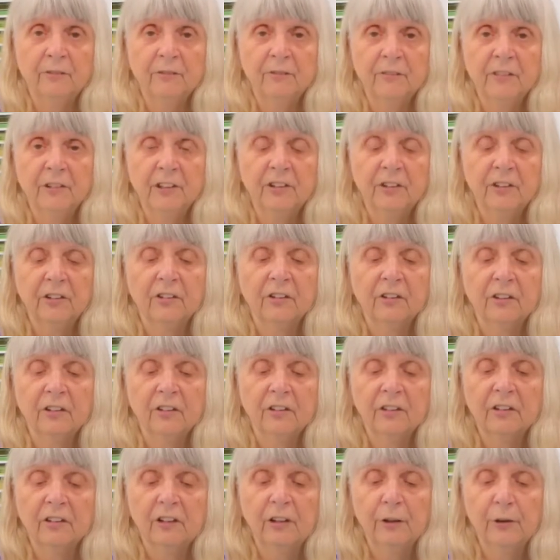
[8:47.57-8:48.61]
We're just going
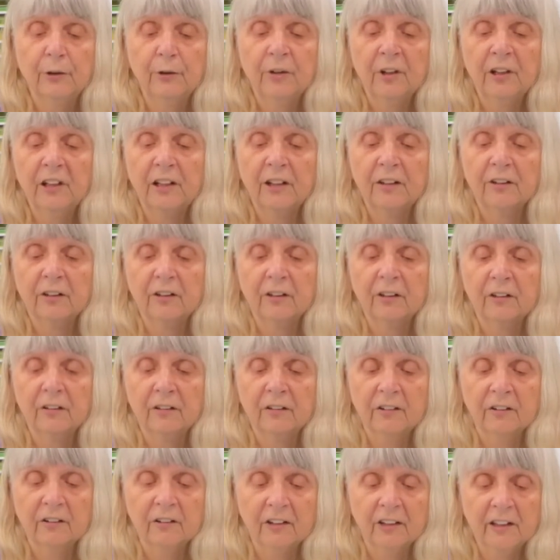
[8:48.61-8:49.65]
to glue that
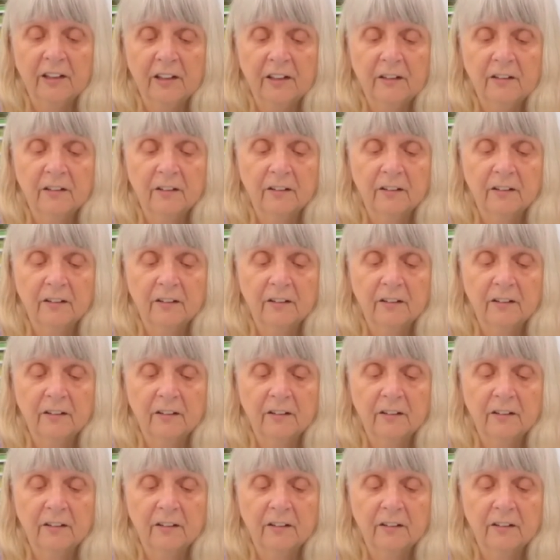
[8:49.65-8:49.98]
to that,